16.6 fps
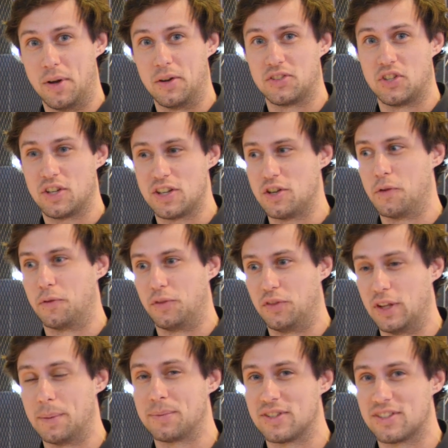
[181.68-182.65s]
mode. So you can do
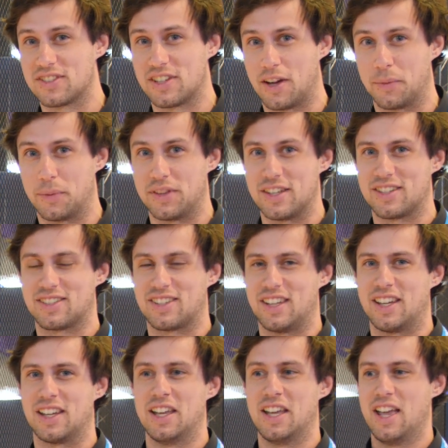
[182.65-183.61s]
flips and stuff with this
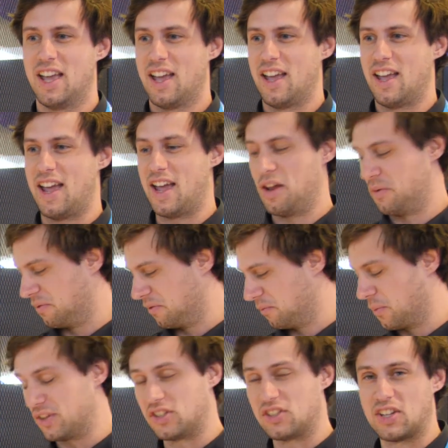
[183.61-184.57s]
thing. And
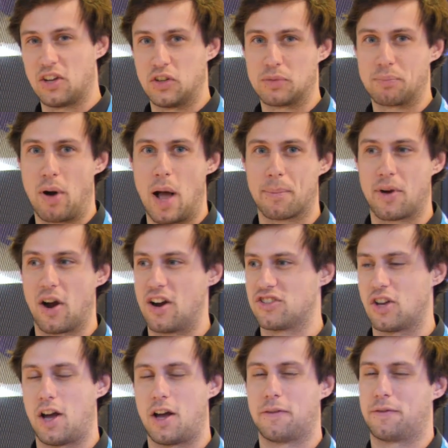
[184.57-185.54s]
once you take those prop
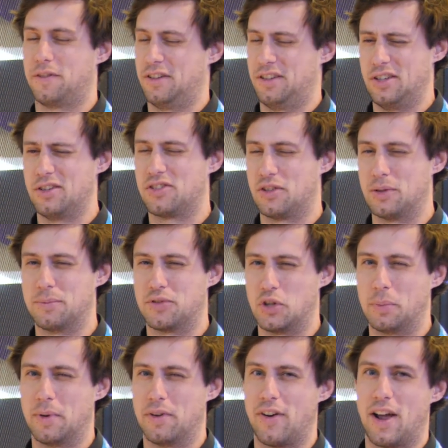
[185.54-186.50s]
guards off, you zoom
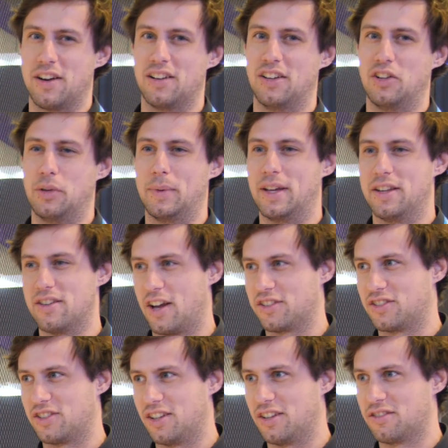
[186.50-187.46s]
zoom around a little bit,
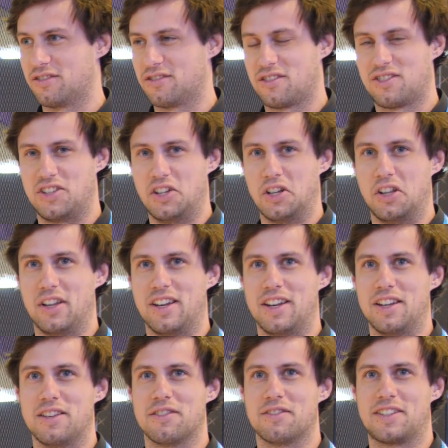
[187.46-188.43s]
not to steal
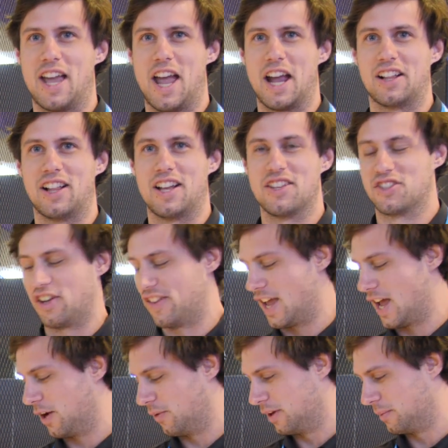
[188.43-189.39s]
any taglines on
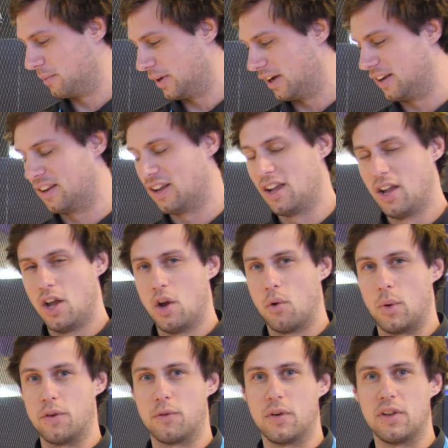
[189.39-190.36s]
that one, but
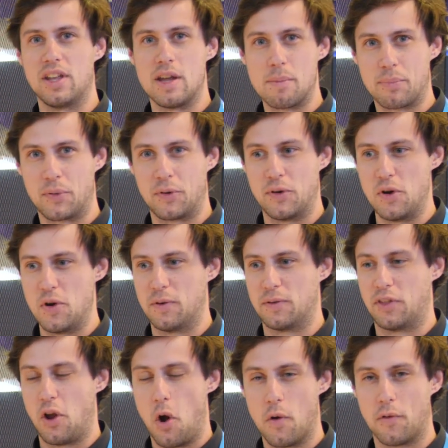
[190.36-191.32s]
we've really
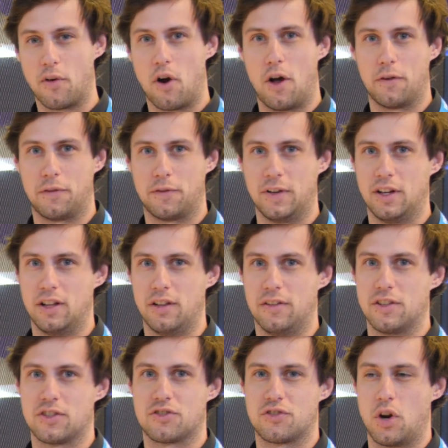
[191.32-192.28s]
improved the overall feel
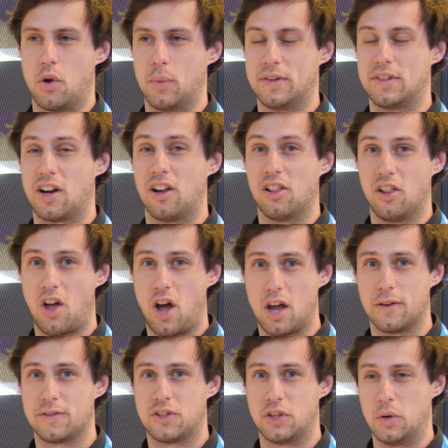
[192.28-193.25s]
of this drone. We've done a
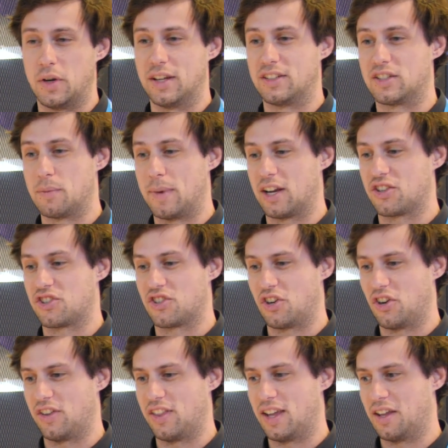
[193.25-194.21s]
lot of tuning to make
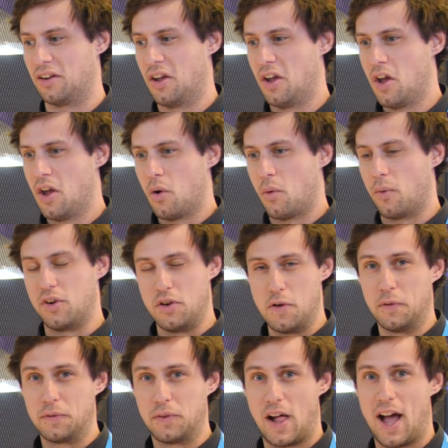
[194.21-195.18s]
sure that when
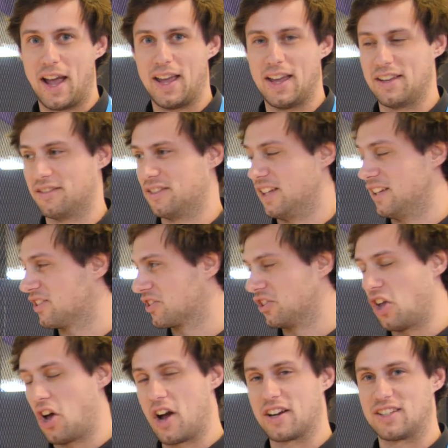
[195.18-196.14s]
you fly it, it's
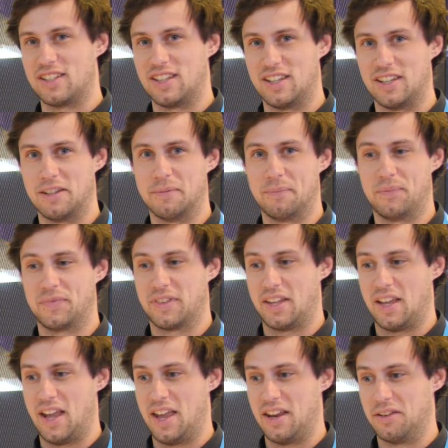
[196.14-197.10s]
locked in
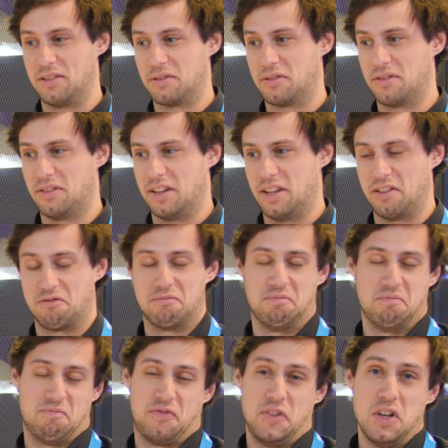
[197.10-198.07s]
and it
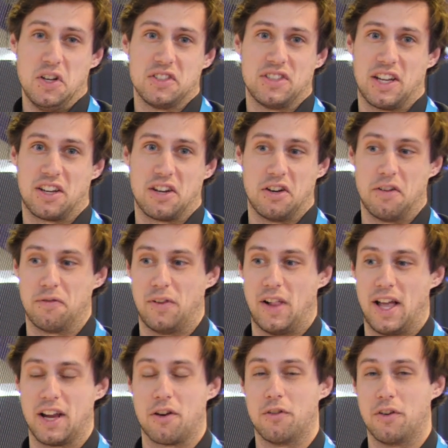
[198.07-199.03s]
feels like you're
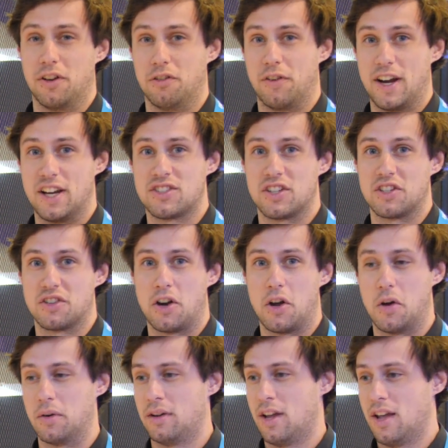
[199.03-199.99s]
flying a real racing
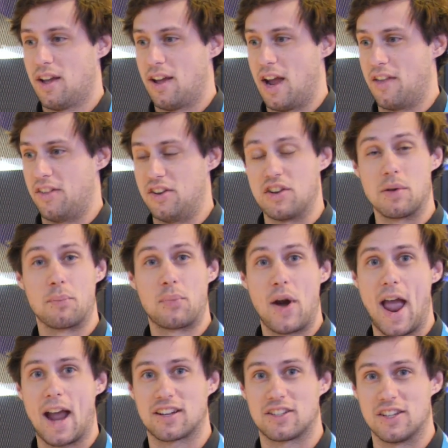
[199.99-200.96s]
drone and then you can
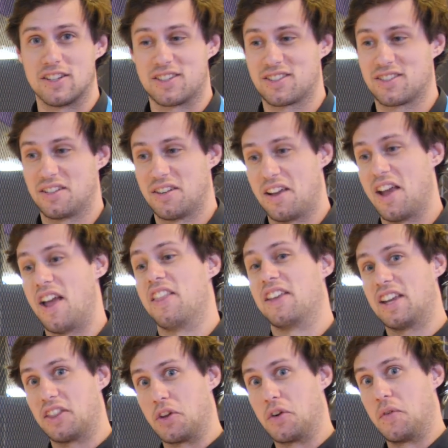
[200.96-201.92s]
practice and
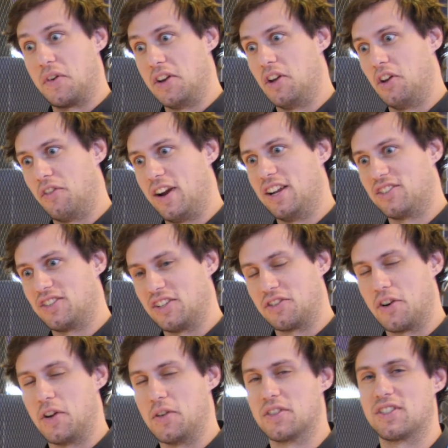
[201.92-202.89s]
then get the real racing
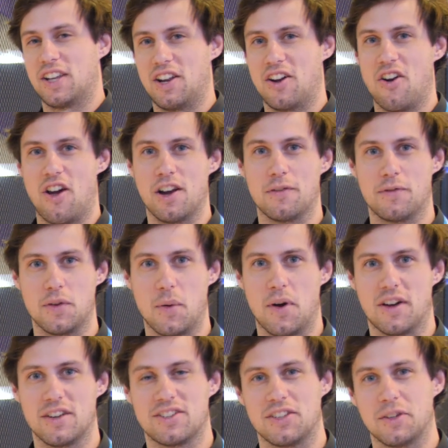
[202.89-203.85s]
drones later on if you
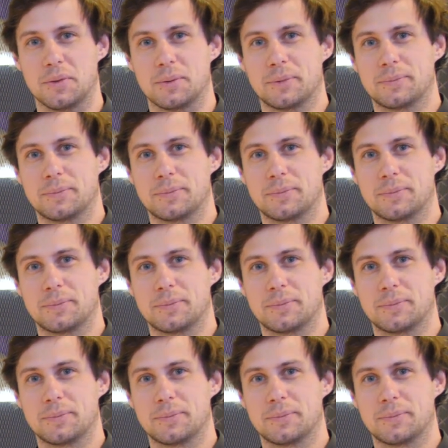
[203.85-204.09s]
want to.